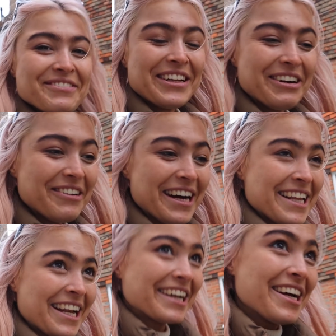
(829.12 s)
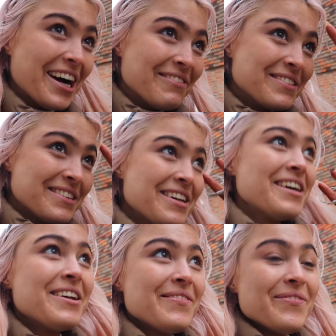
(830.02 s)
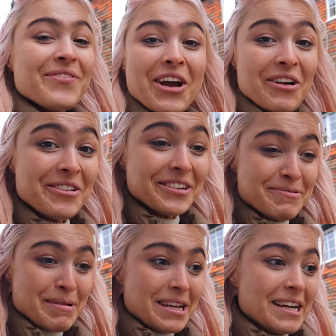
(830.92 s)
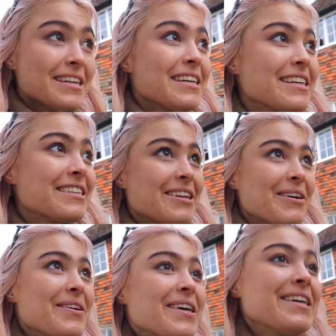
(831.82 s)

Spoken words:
I'm really aware that like I'm the only one speaking. So